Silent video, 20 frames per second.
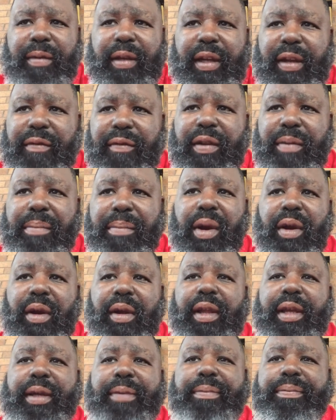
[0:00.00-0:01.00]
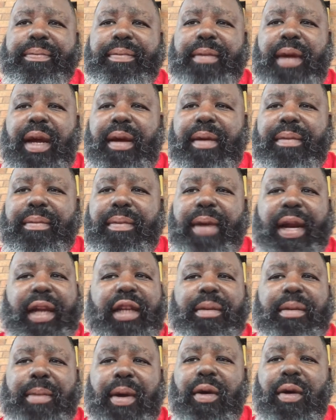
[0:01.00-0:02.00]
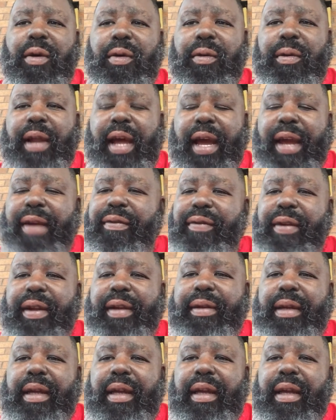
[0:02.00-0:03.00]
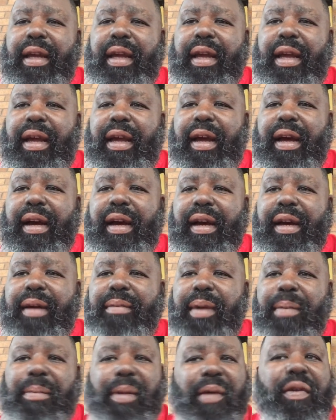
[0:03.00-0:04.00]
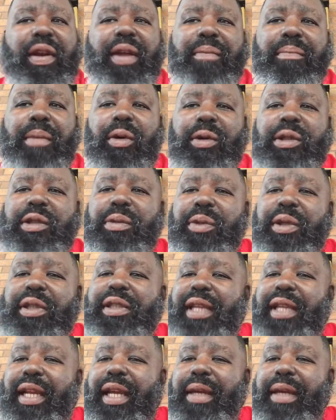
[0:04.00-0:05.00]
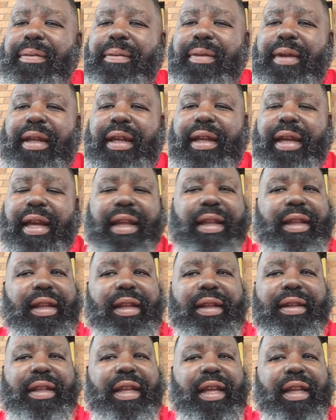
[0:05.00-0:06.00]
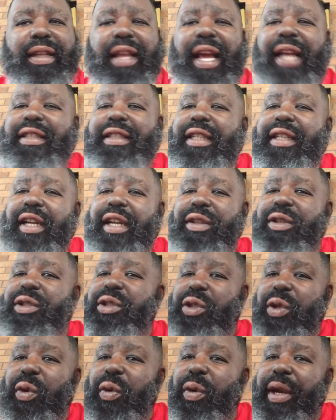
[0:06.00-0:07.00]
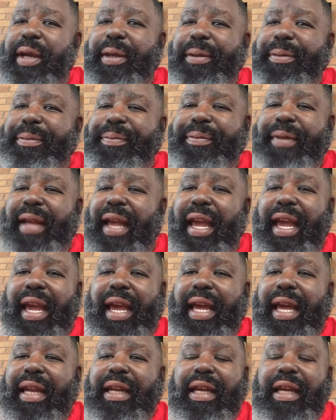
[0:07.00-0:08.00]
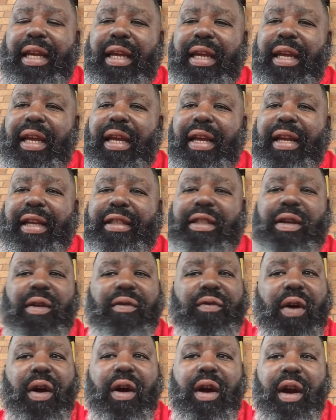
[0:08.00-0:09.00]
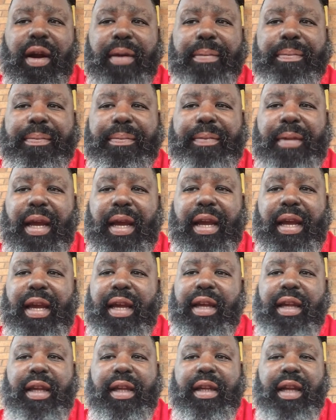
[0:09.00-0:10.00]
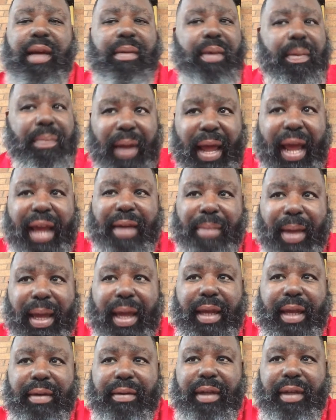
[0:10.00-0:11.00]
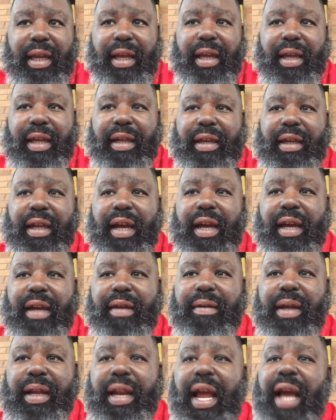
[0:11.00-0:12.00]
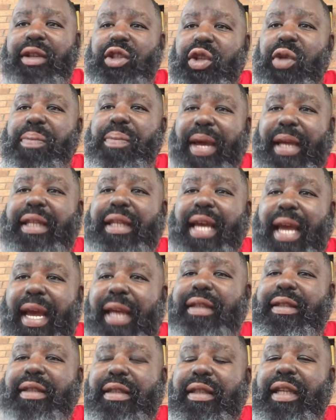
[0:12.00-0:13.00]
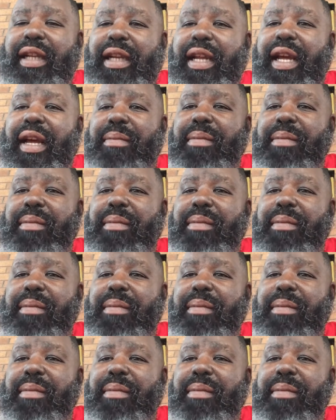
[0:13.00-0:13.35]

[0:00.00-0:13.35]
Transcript: lived in Maryland practically my whole life, and I'm living in Baltimore City, and that's another story. And so far, and I'm a black man, and I do pay taxes, and